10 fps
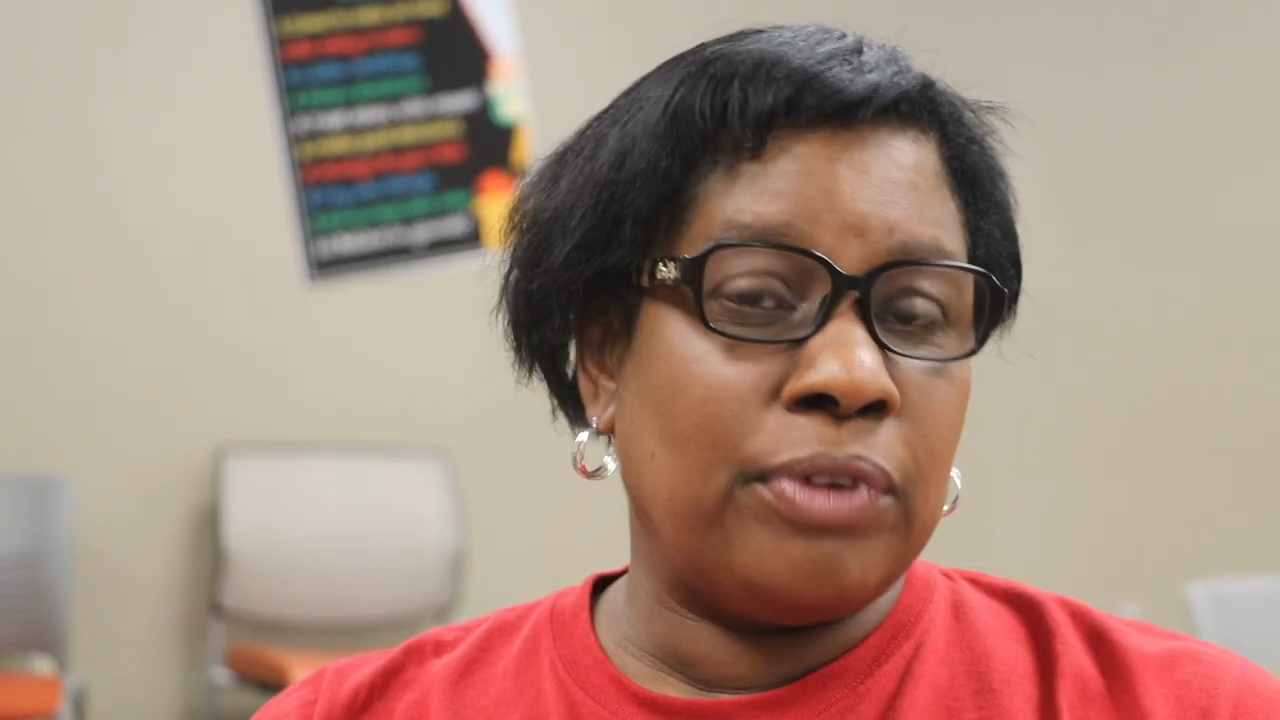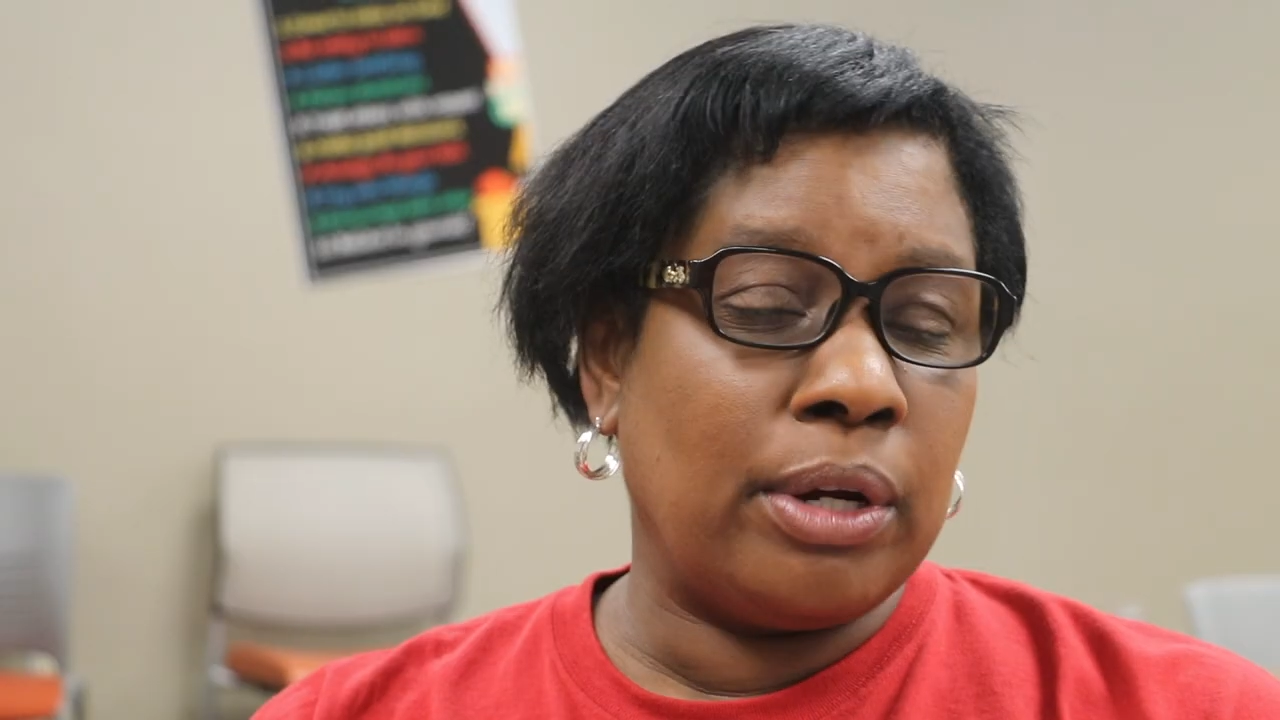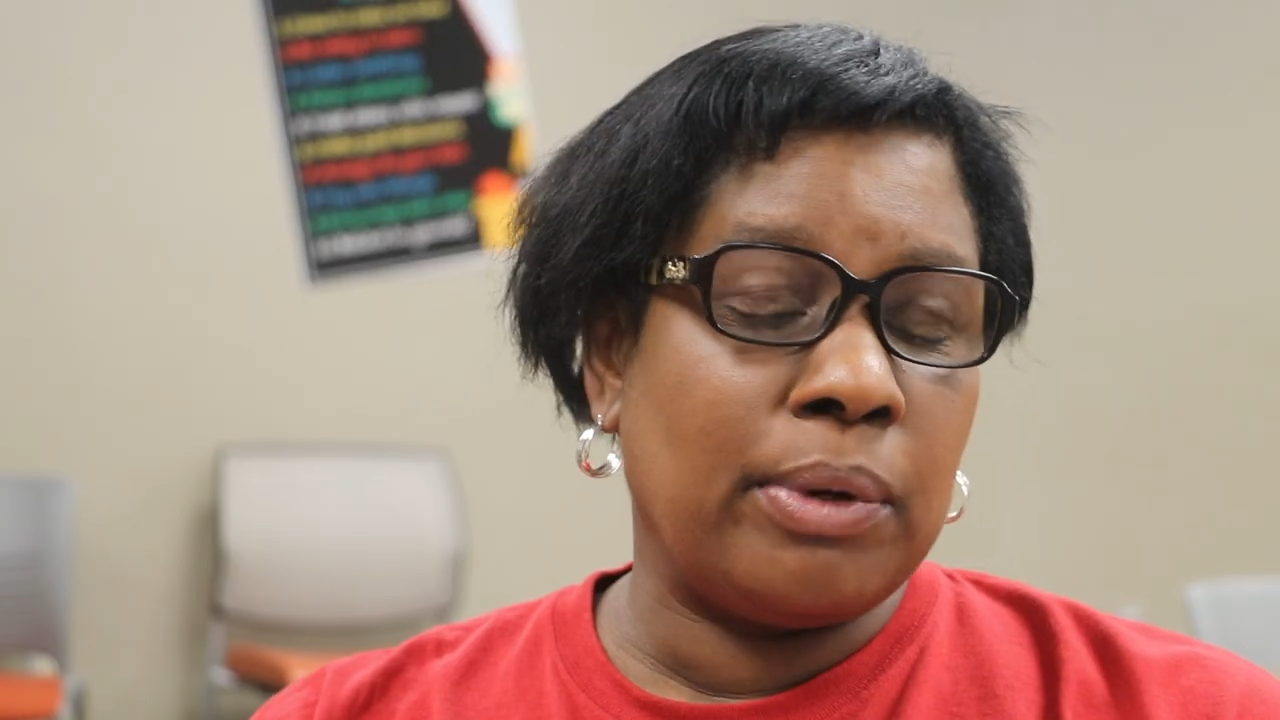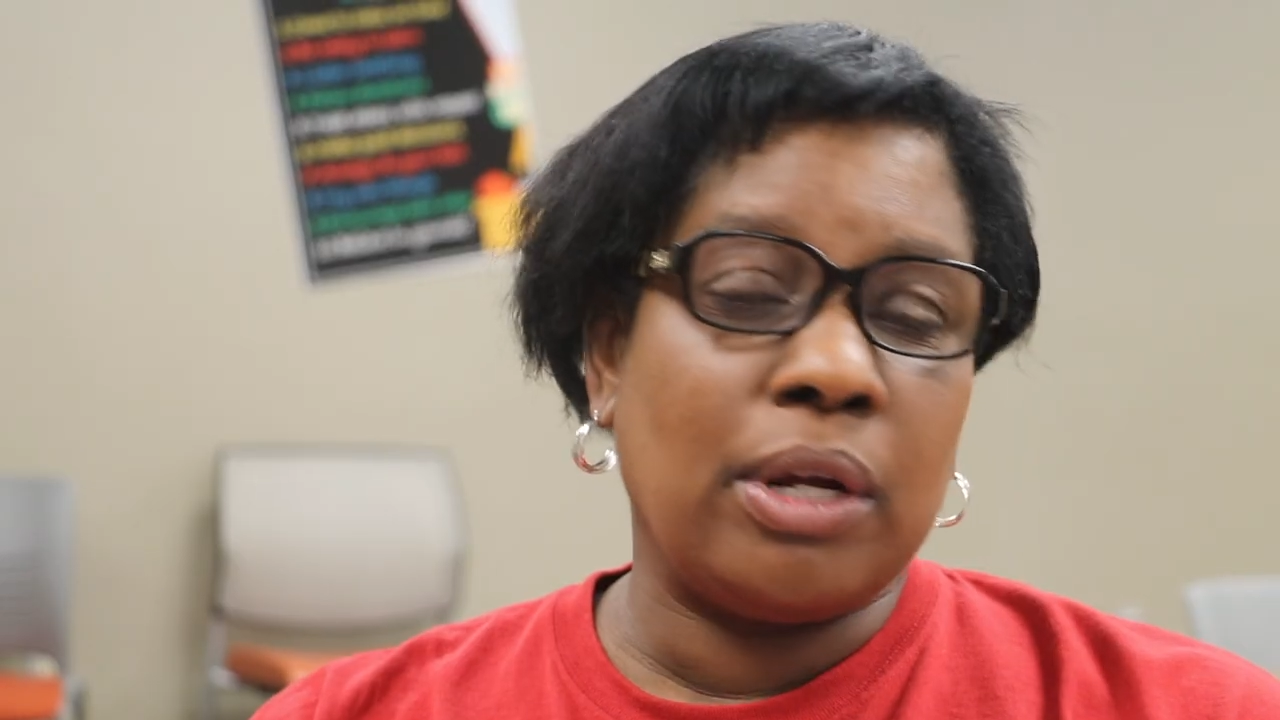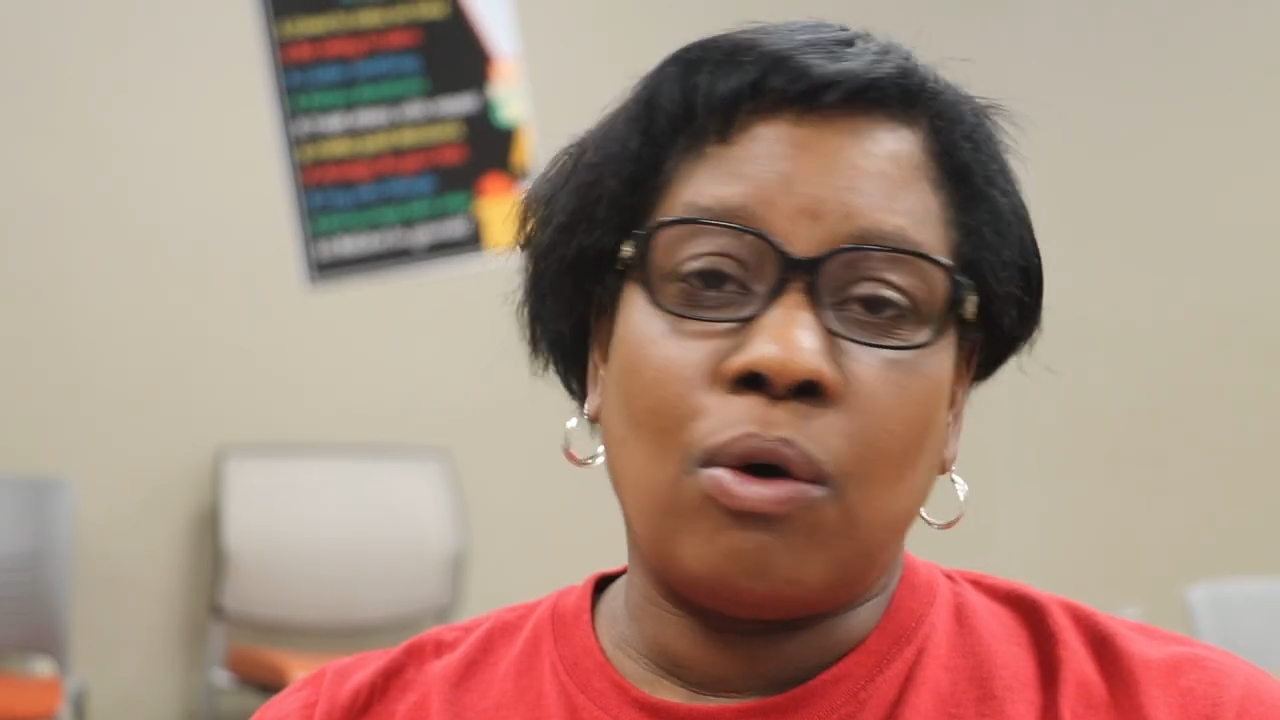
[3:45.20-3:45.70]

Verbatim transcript: very